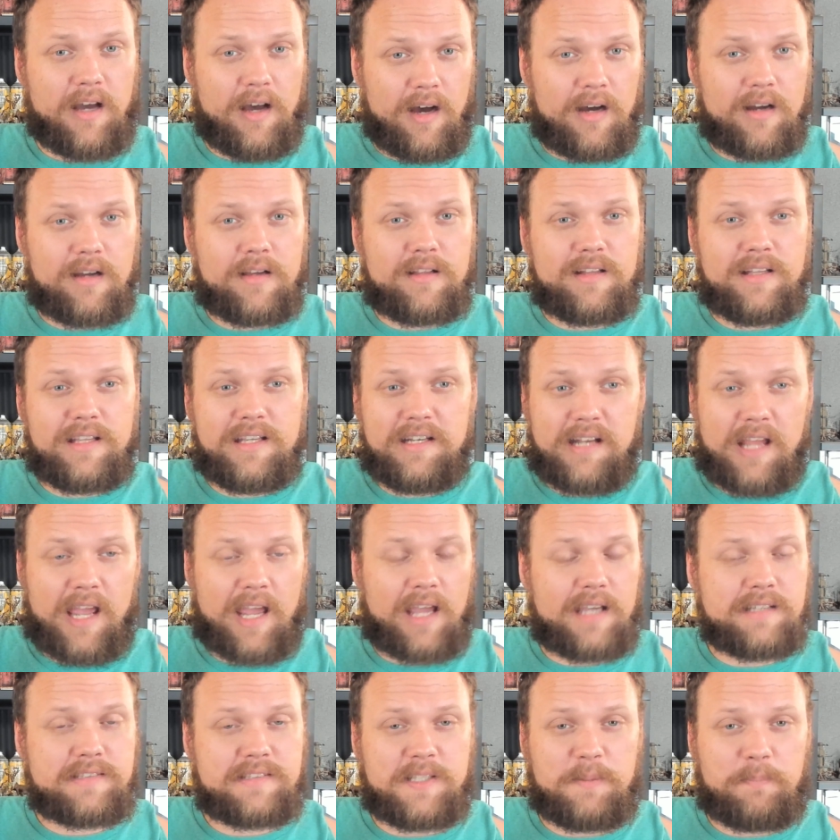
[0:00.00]
ugly,
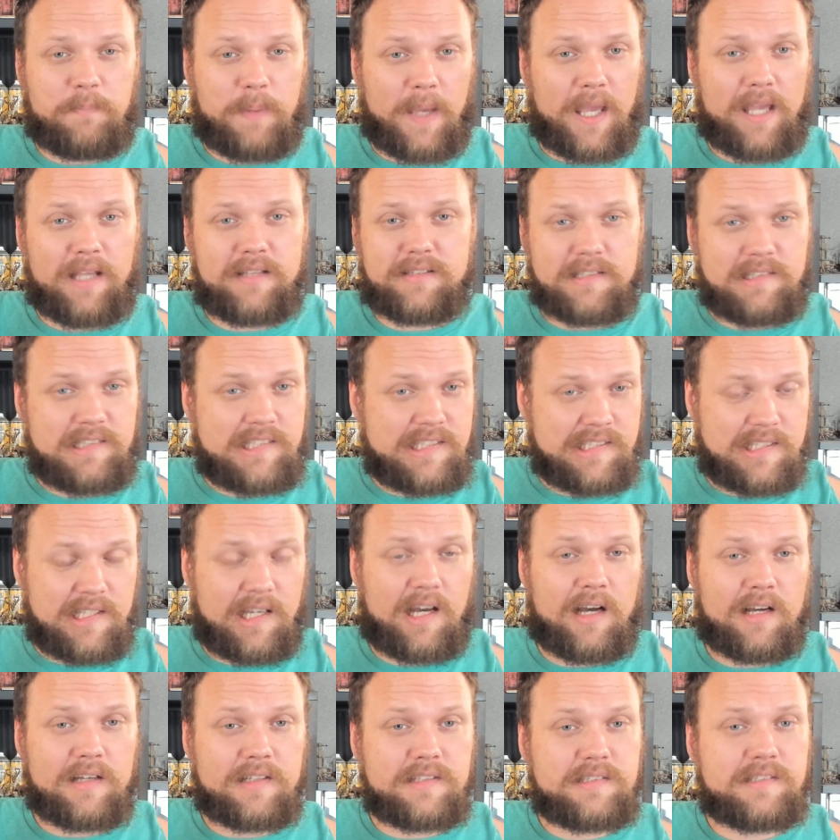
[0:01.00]
nasty paint that
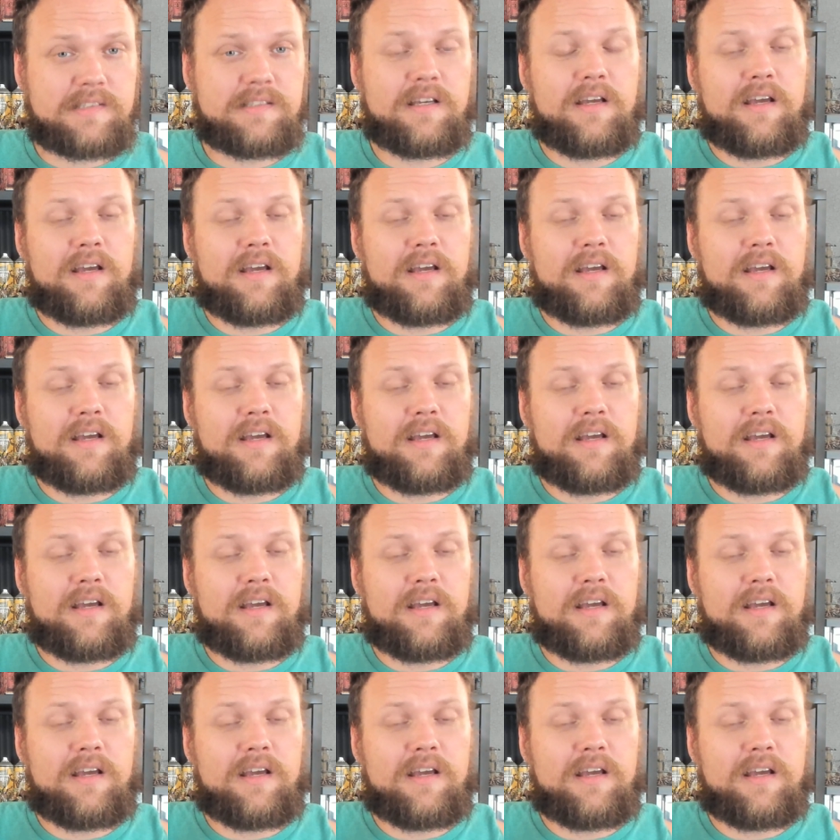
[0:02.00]
sucks.